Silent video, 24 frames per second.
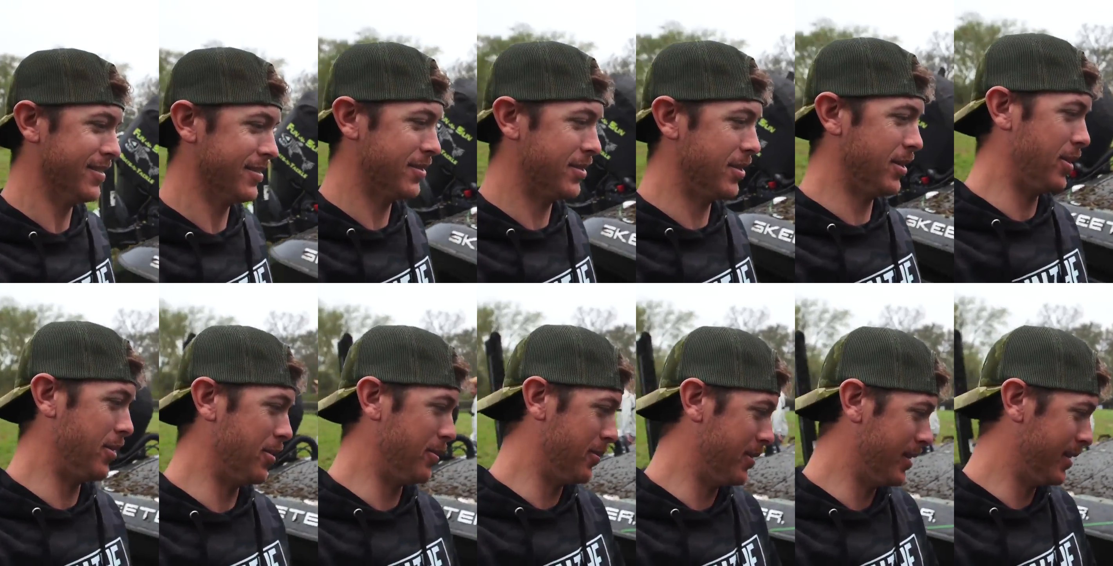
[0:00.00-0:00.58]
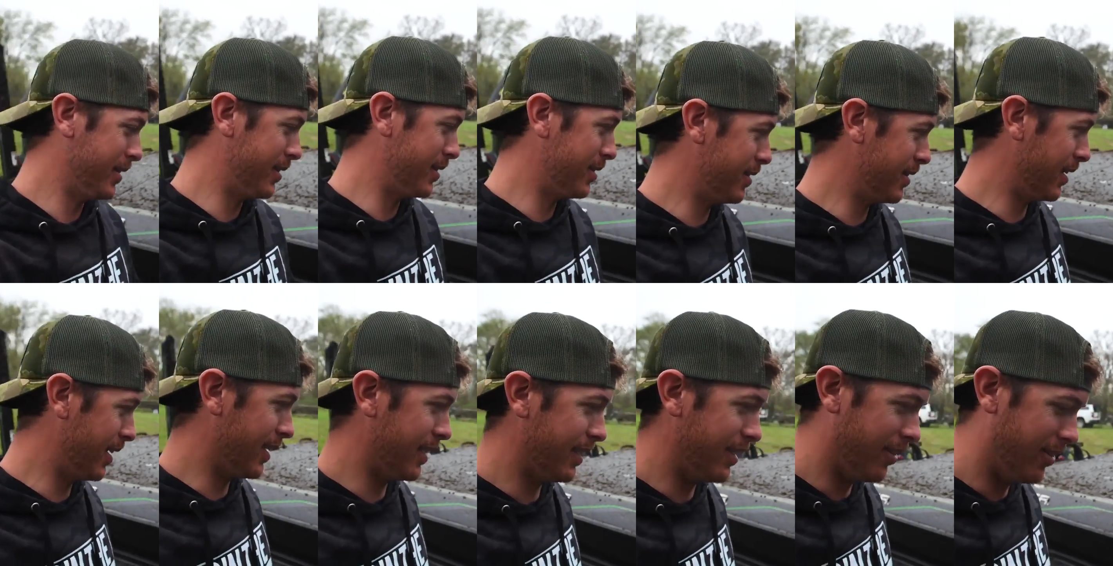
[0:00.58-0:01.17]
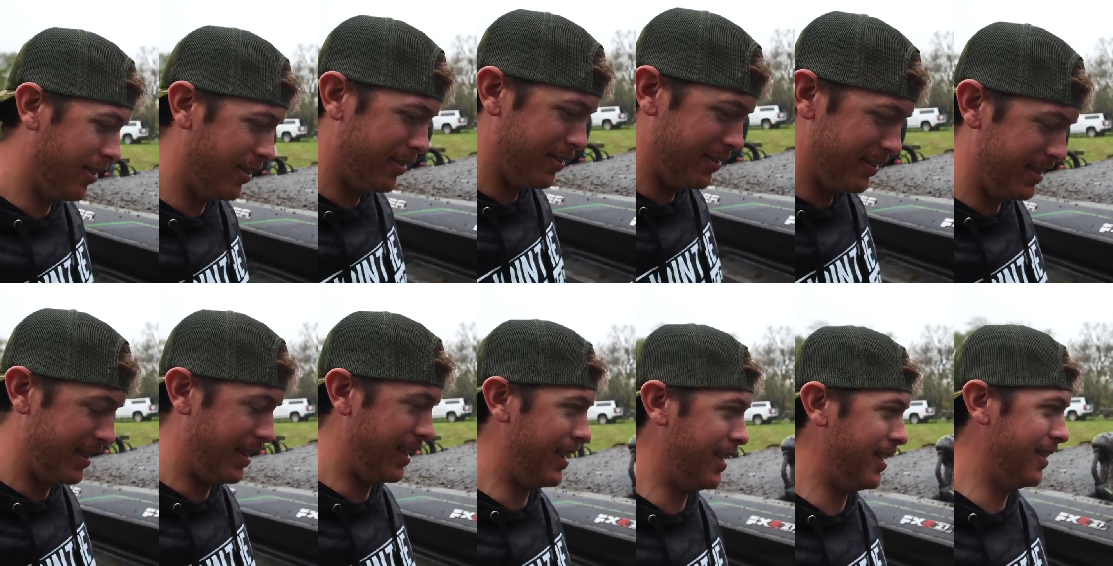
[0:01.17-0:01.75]
So this is it,
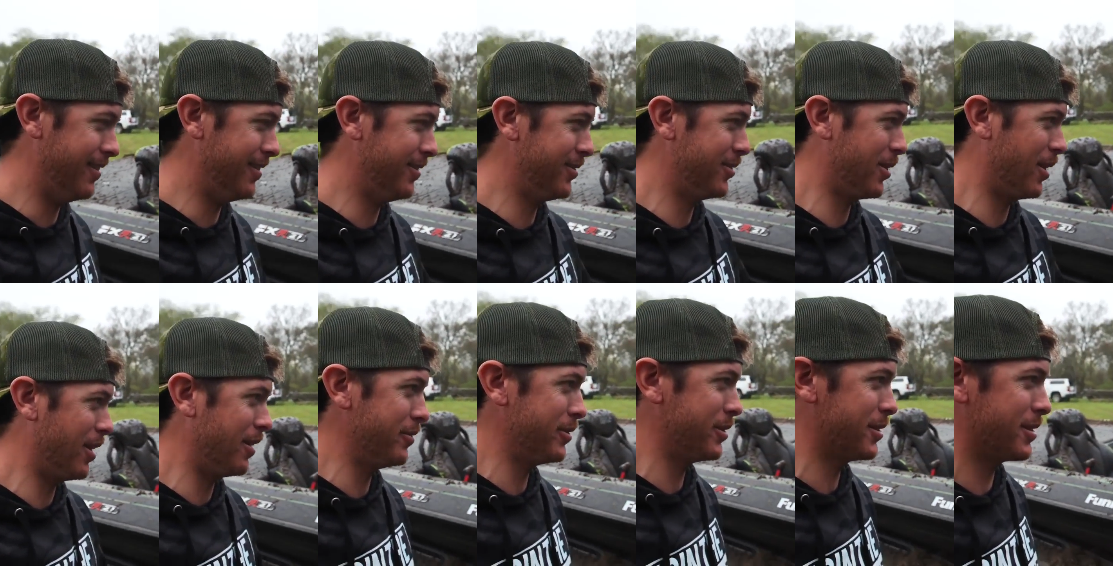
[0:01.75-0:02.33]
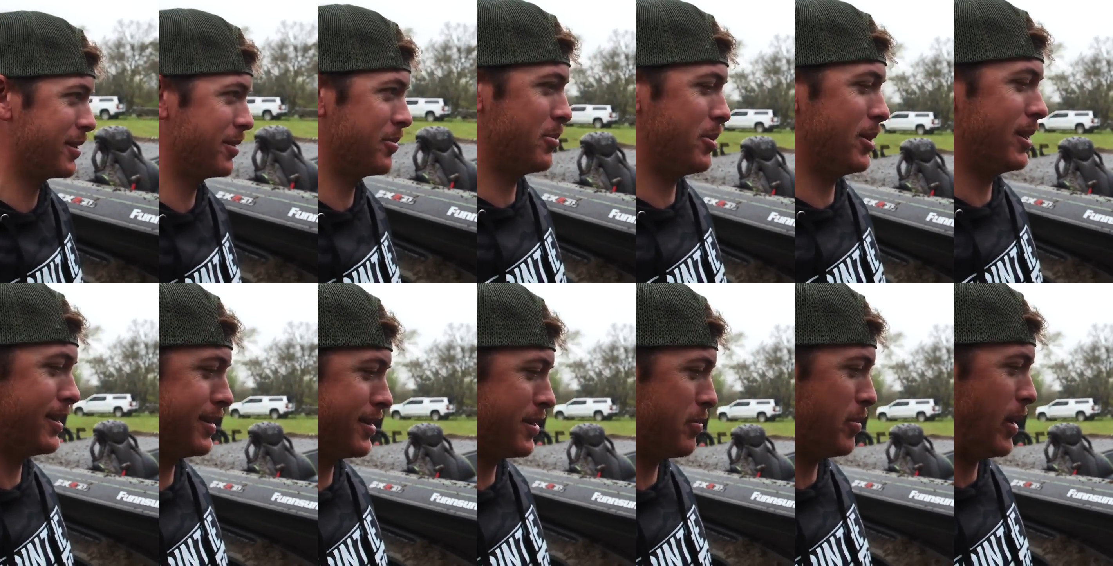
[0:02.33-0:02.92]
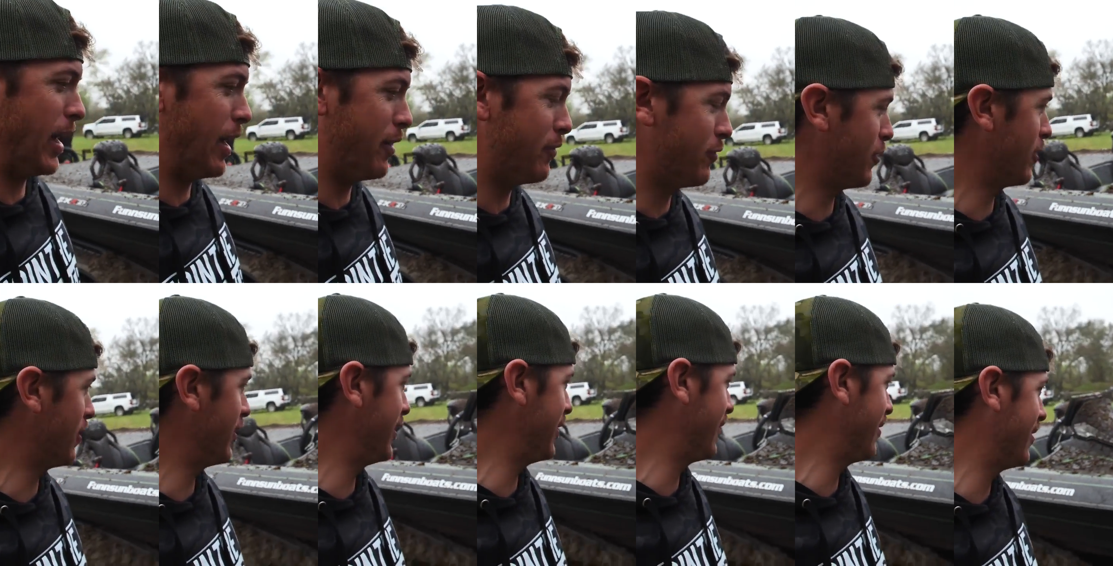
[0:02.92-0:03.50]
y'all. There's obviously been some
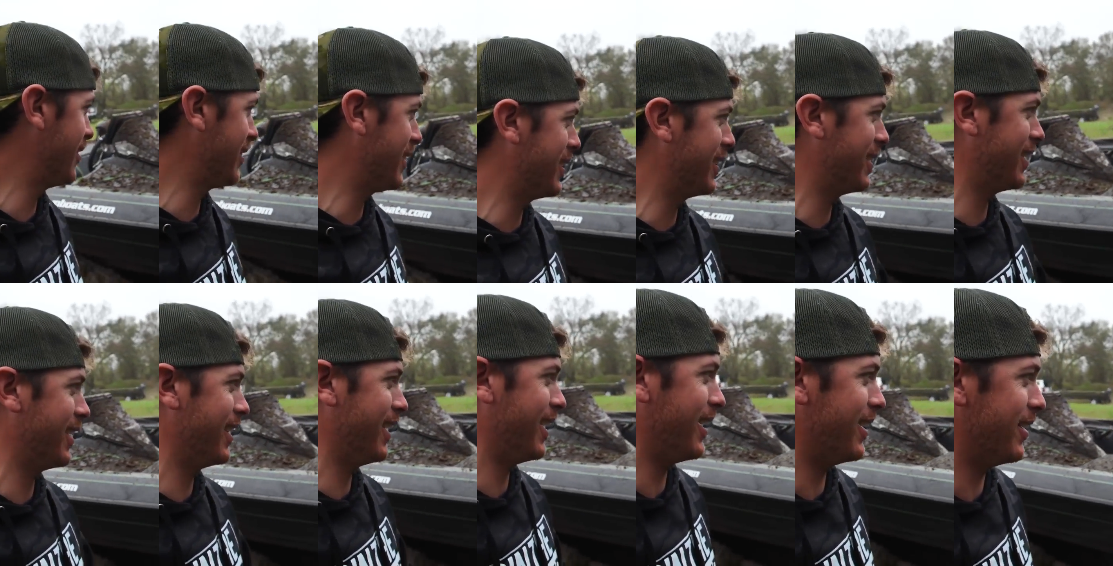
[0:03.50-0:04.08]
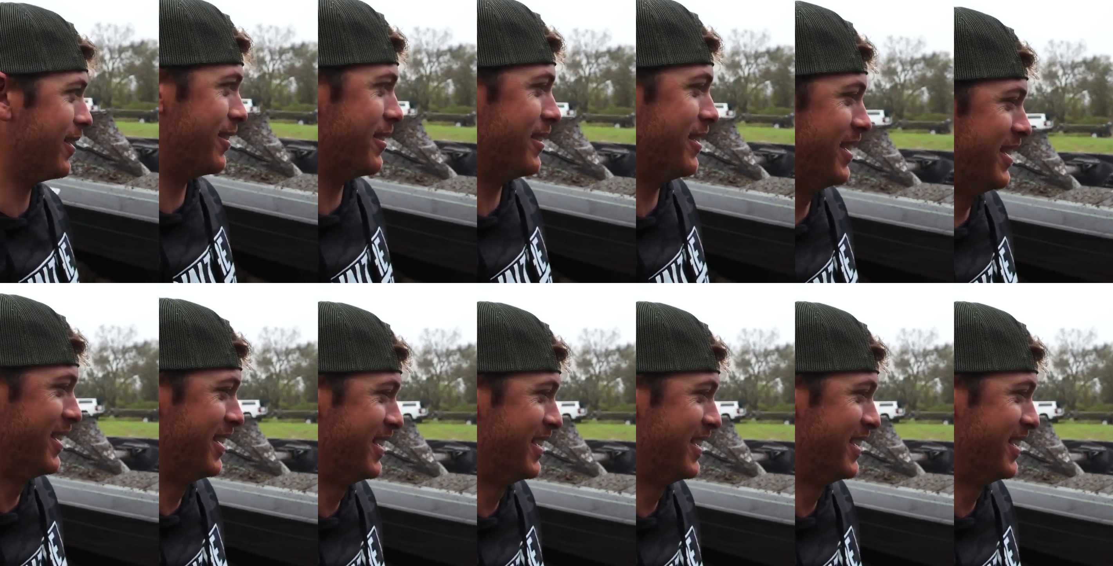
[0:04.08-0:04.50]
effort here to get it out.